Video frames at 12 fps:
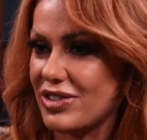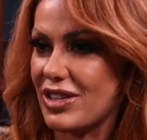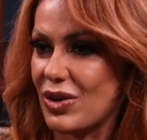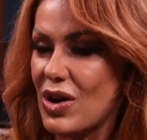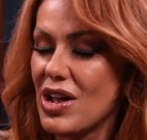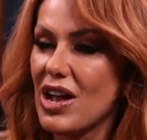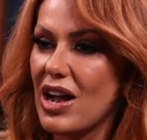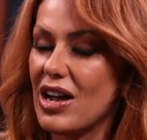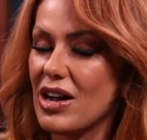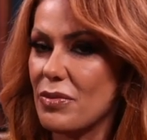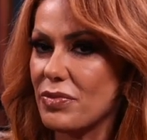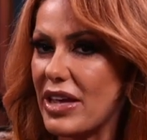So
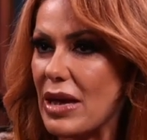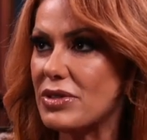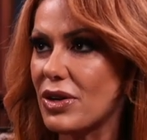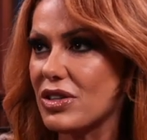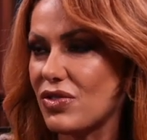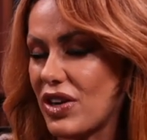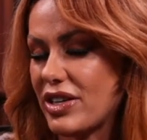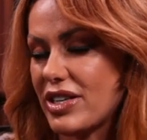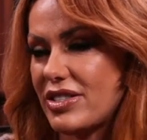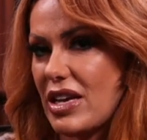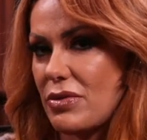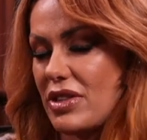Cam Soda's fun
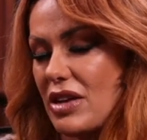because they